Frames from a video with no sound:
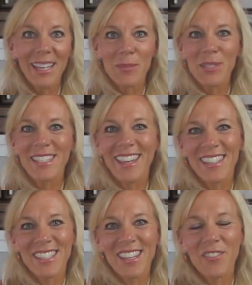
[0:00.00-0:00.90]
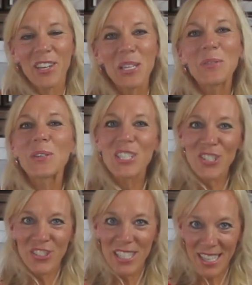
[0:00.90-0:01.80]
Hi, I'm SeAnne Safaii,
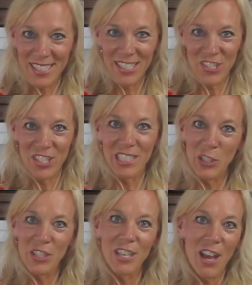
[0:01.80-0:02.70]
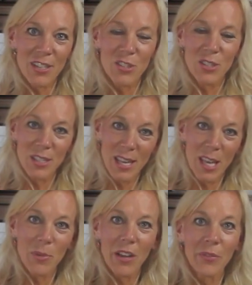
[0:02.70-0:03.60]
registered dietitian, here to talk to you
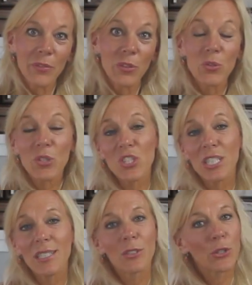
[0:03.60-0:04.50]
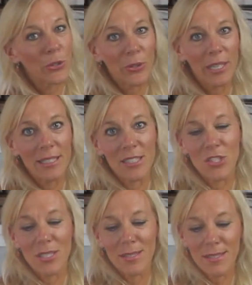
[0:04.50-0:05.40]
today about nutrition in curry
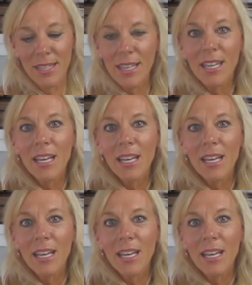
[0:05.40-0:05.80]
dishes.